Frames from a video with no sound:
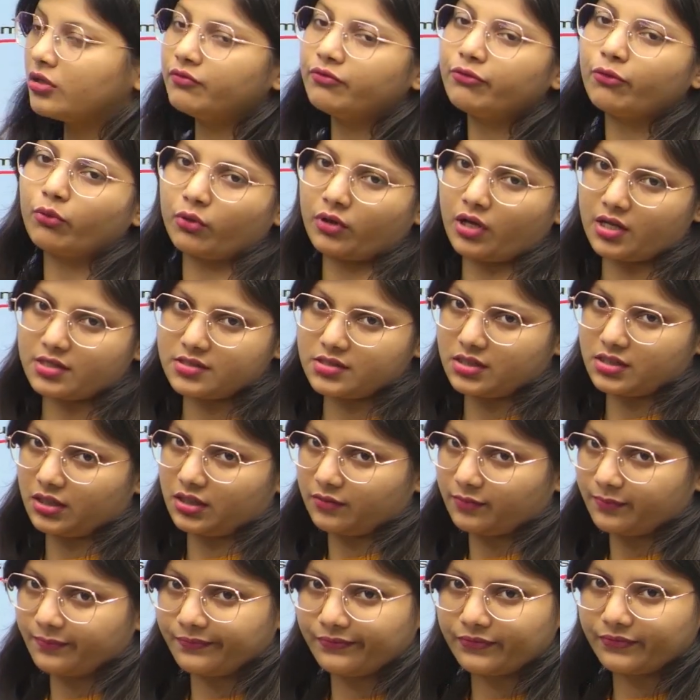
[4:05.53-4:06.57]
forecasting.
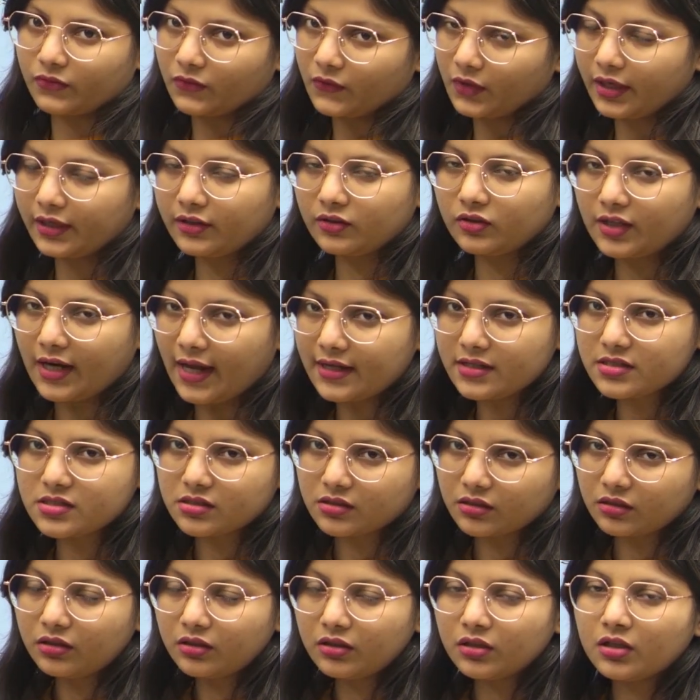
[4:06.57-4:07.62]
It tracks
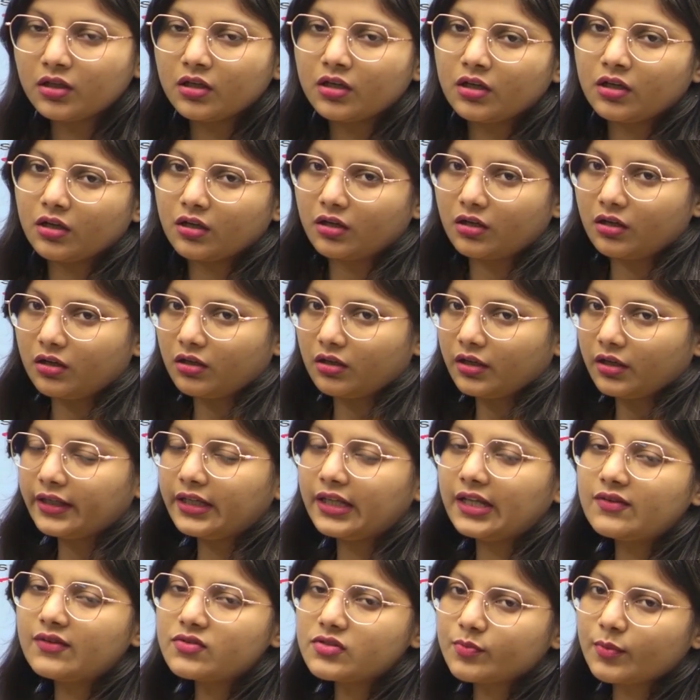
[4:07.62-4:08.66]
it
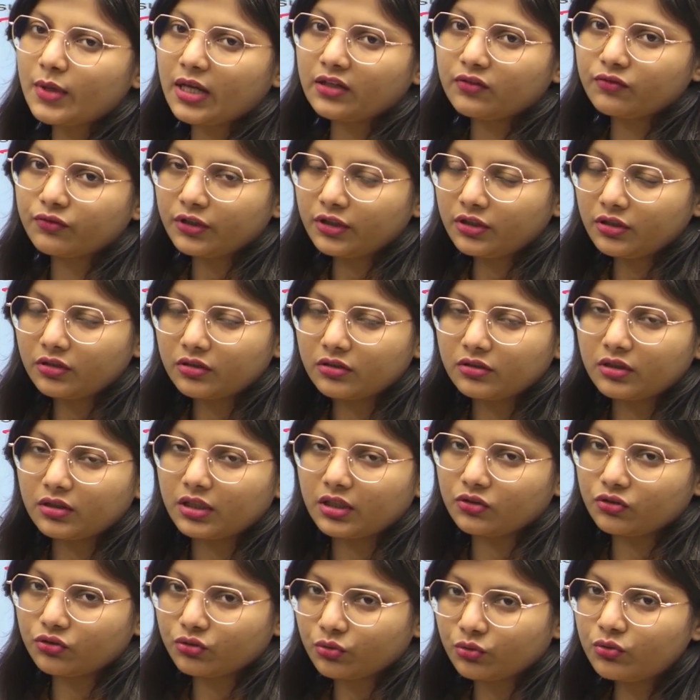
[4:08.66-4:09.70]
gives benefit
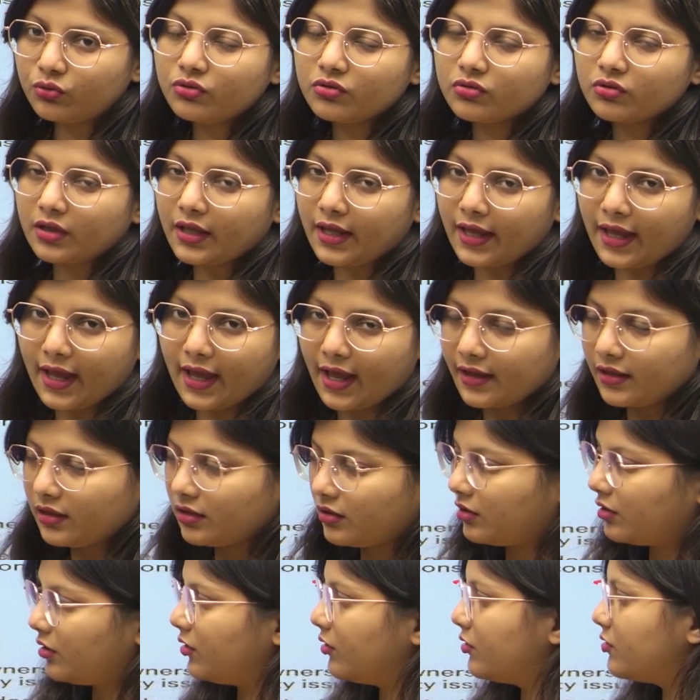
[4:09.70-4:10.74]
AI.
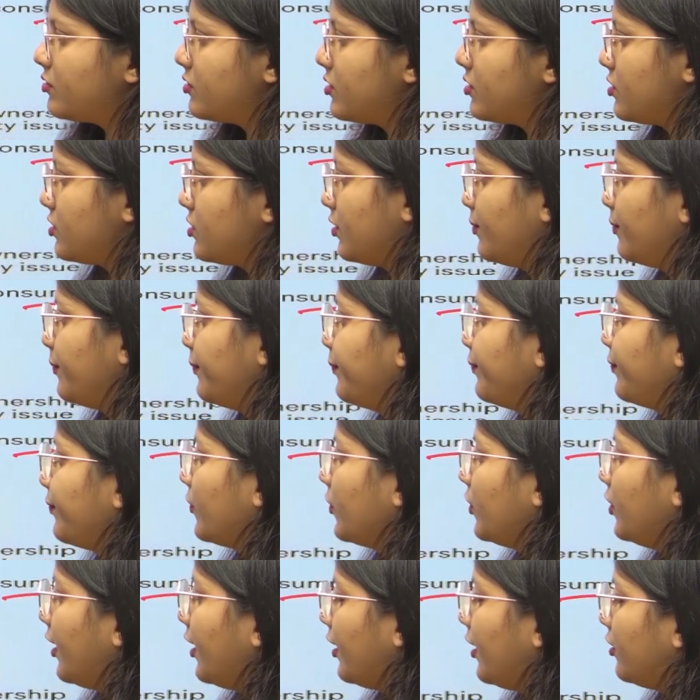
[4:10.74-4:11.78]

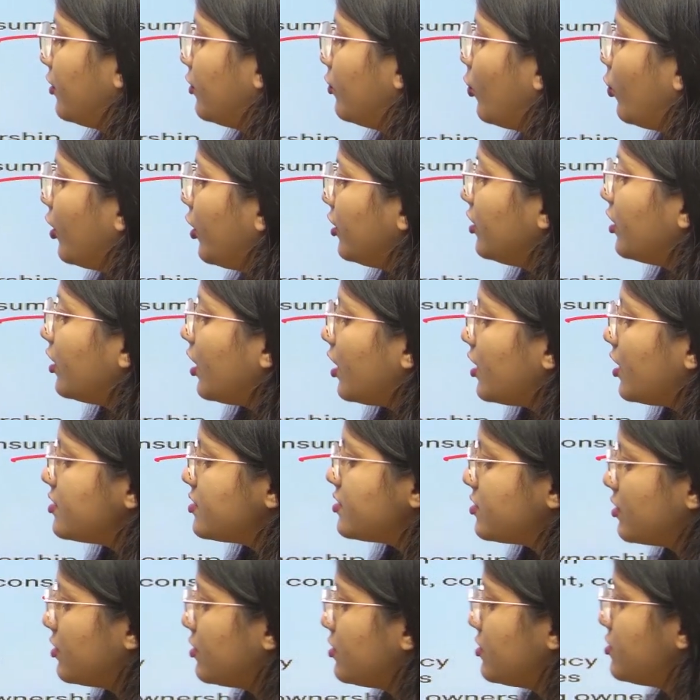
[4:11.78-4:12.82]
Then what are the
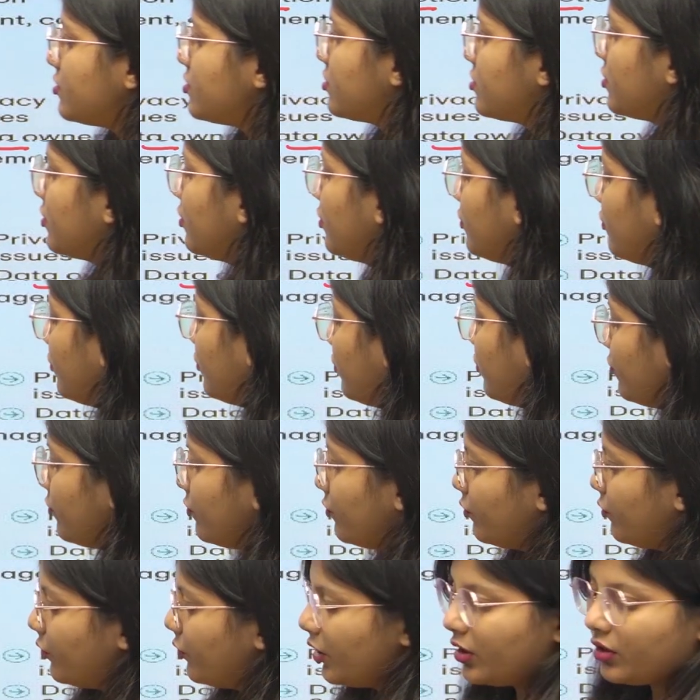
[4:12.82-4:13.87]
concerns?
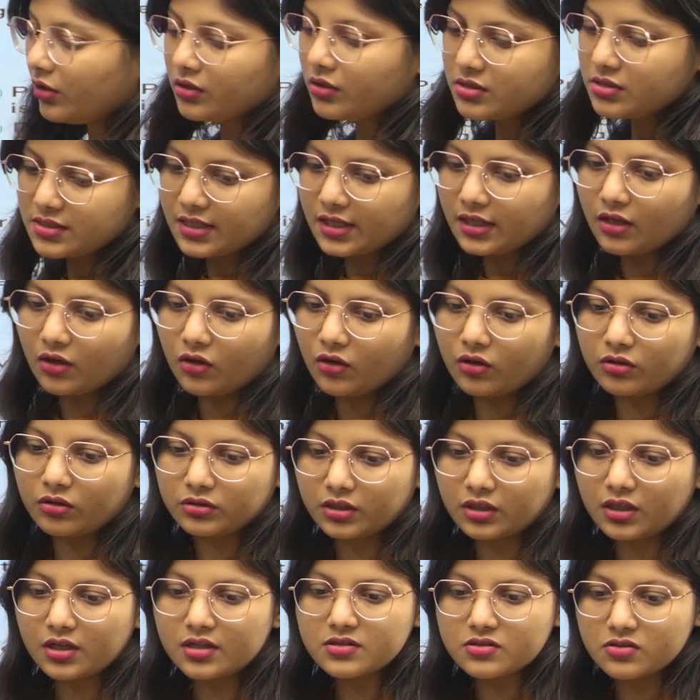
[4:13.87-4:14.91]
We will see the
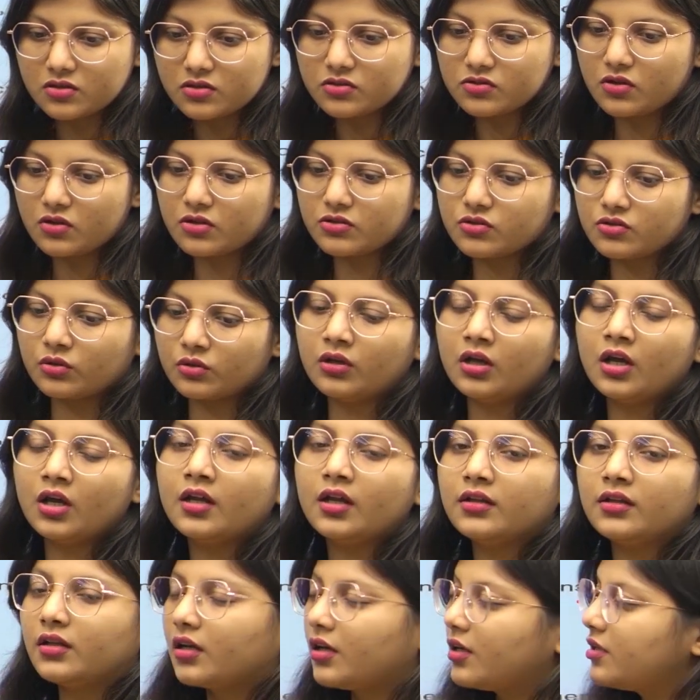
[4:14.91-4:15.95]
concerns also.
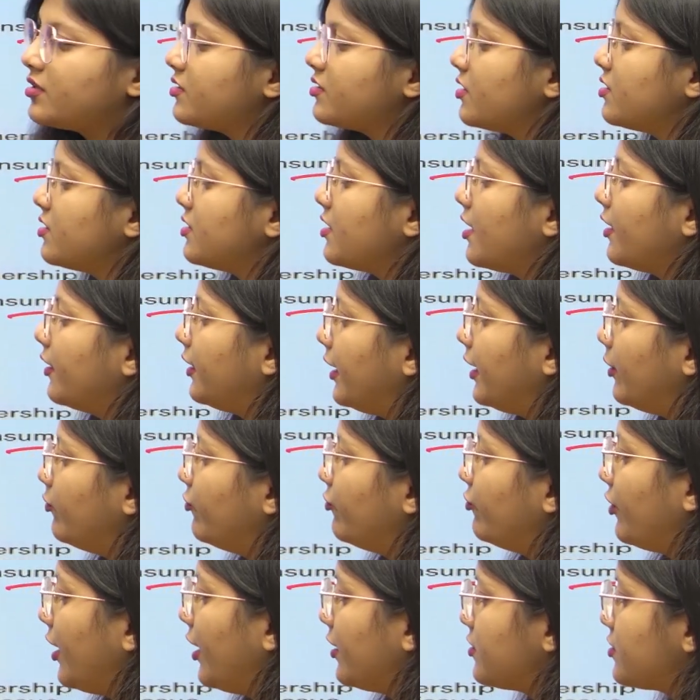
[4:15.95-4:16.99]
The concerns are
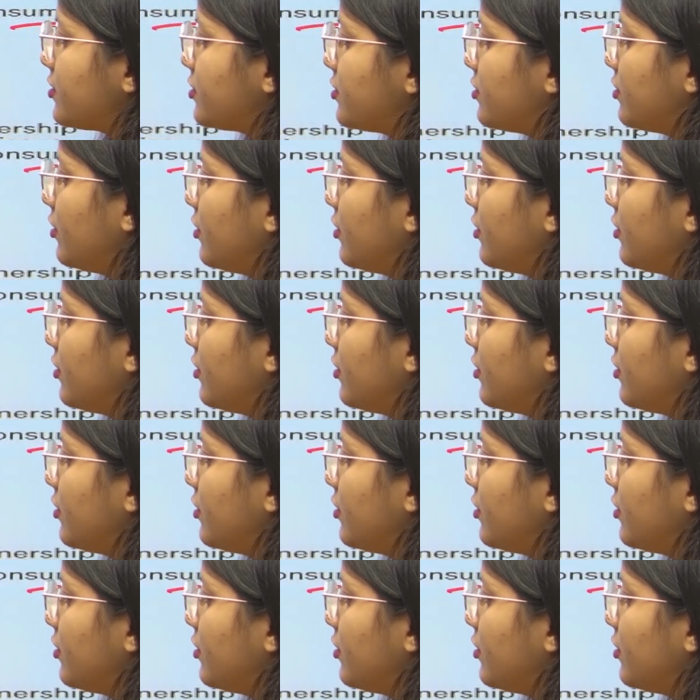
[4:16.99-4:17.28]
deepfakes,